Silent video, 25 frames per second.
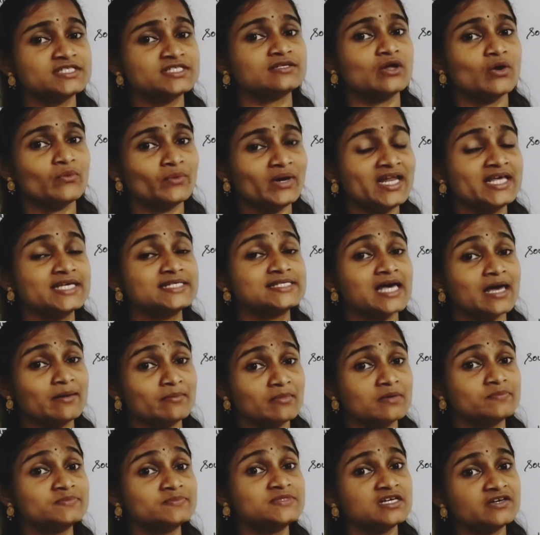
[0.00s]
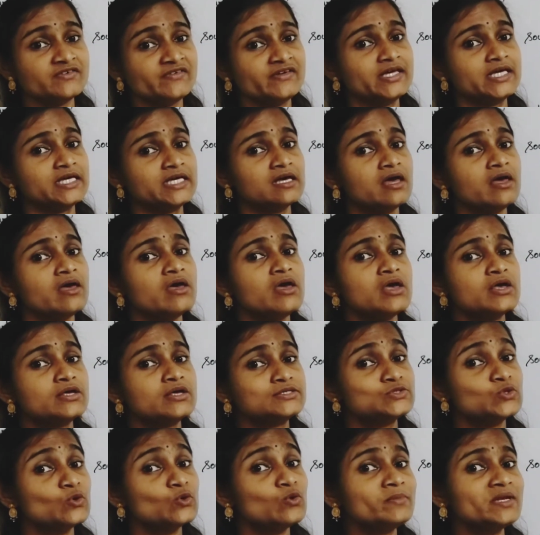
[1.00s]
Nowadays I am observing
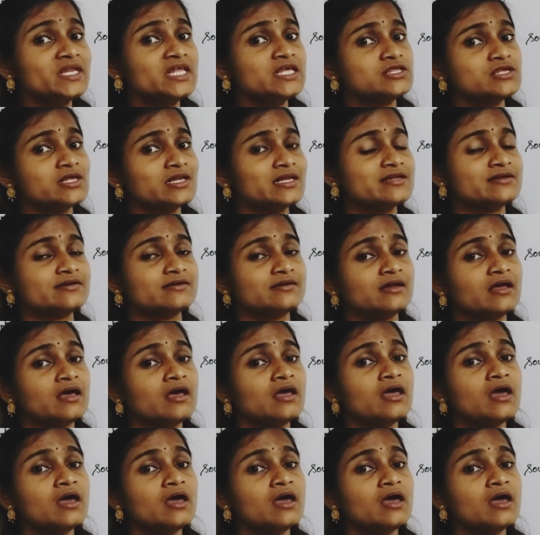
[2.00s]
so many children.